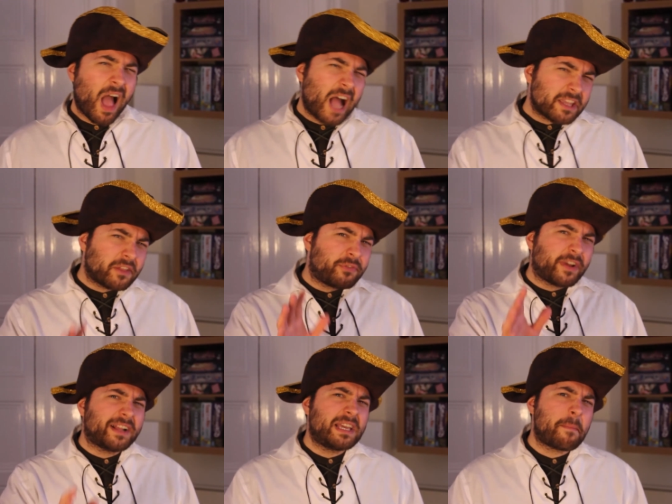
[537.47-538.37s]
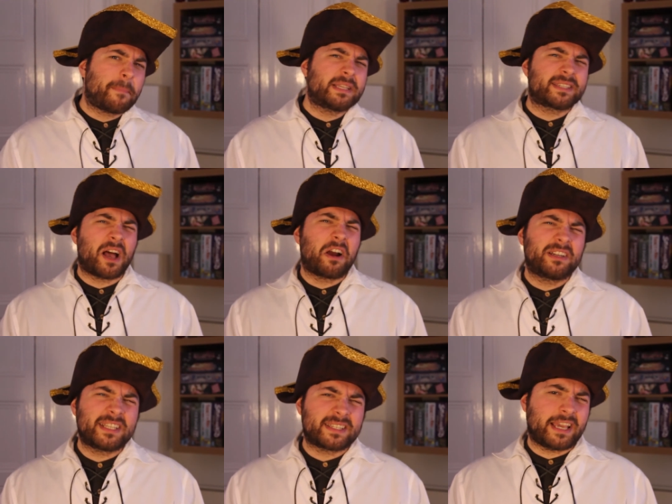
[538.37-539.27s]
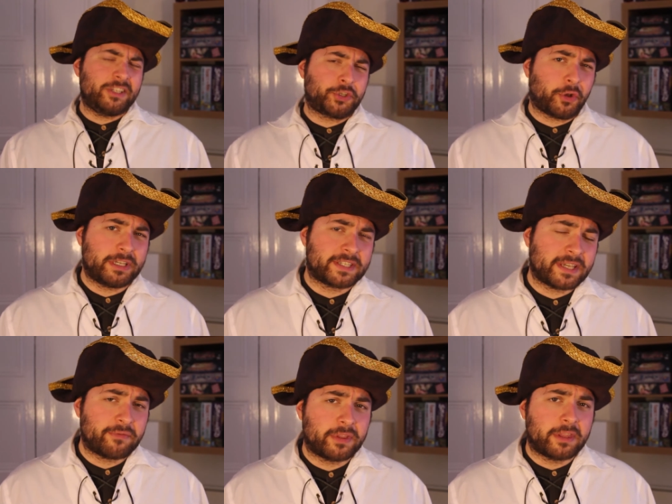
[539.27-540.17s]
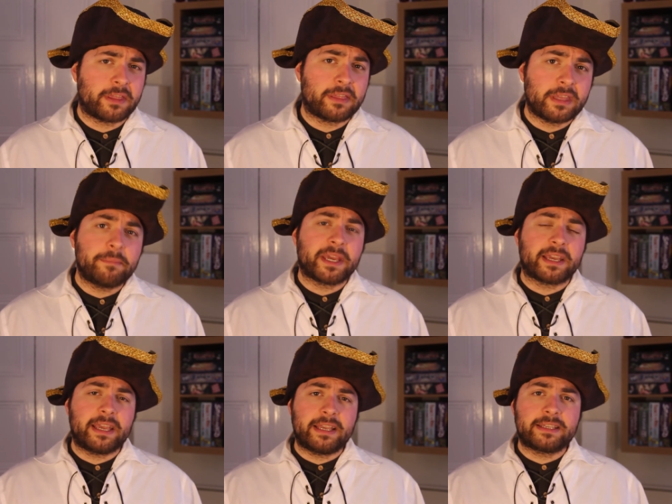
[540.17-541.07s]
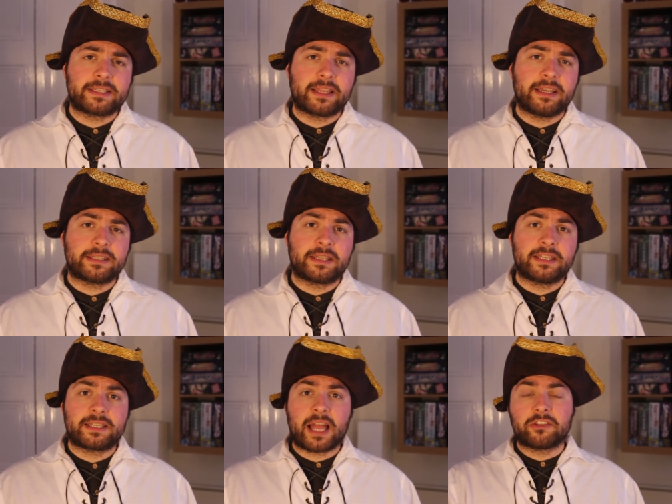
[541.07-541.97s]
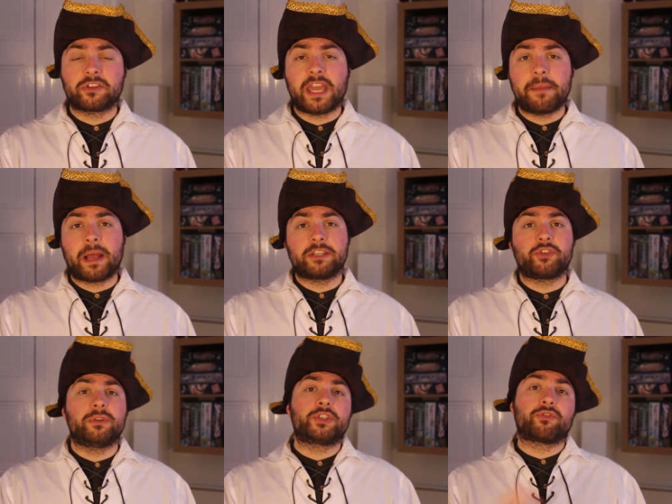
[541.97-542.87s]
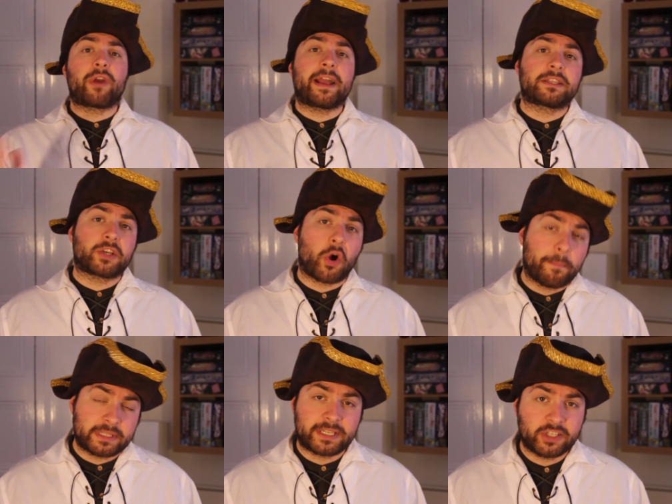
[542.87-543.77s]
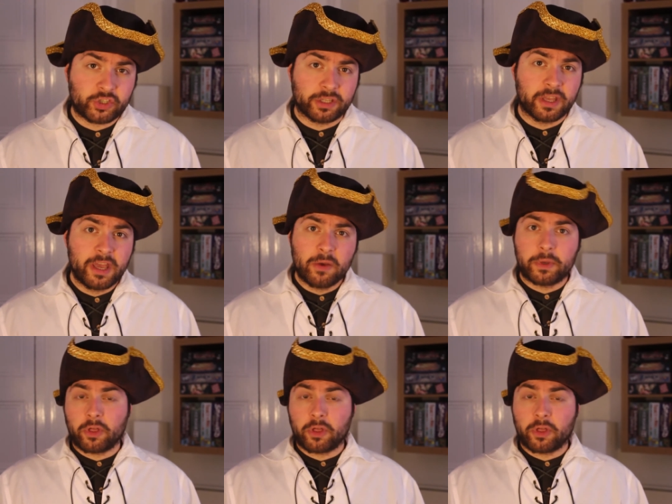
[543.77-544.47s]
Another fairly bizarre design choice, given the theming, is that the standard game has you in direct competition with